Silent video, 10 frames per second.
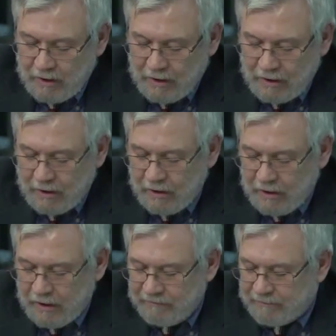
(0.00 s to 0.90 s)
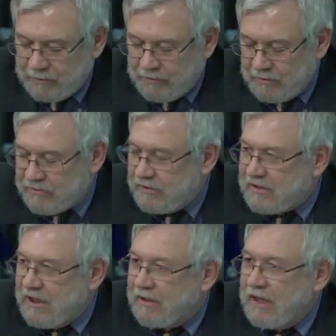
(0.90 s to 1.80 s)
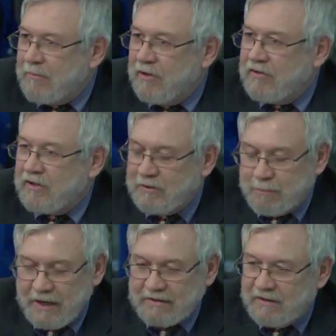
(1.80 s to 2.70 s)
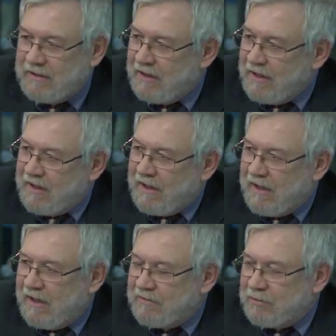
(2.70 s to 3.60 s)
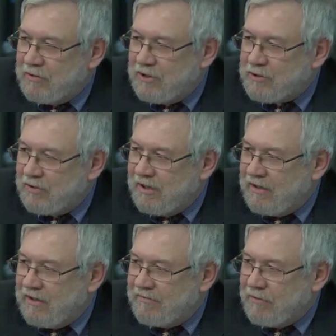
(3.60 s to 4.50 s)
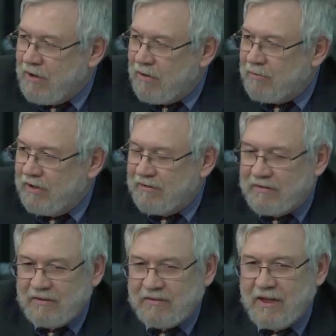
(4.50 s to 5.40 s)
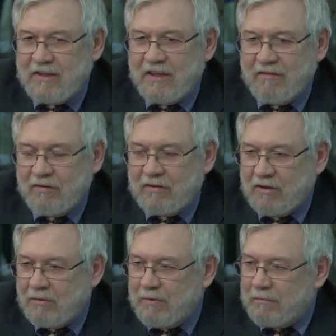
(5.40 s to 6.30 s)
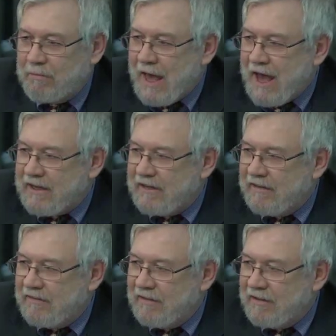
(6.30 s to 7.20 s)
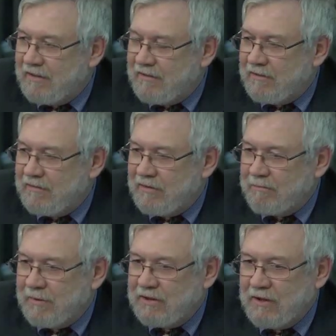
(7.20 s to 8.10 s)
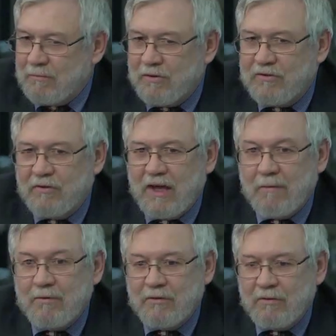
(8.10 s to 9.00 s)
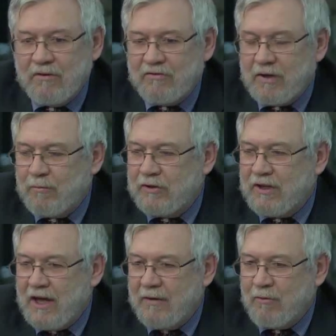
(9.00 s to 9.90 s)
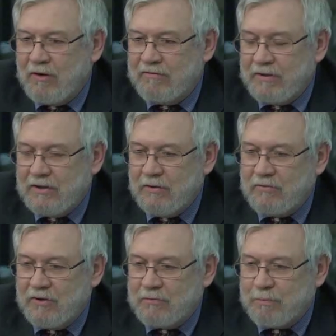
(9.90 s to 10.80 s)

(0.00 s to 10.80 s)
Uh, and food usage kind of came in as expected. Uh, traditionally, the fall, we tend to give a little bit back in the, the, the big numbers that happened during the summertime on feed usage.